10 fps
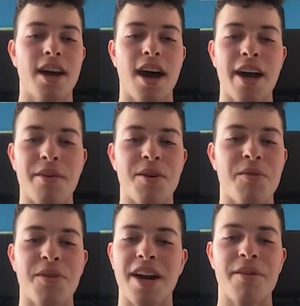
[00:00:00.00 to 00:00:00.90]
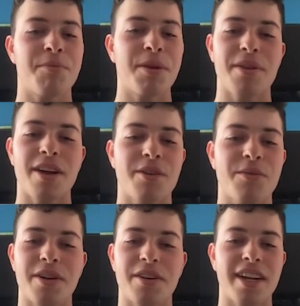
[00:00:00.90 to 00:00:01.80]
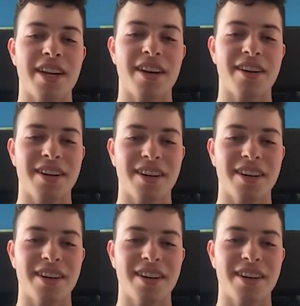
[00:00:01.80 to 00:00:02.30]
I don't know where I would be without Twitter right now.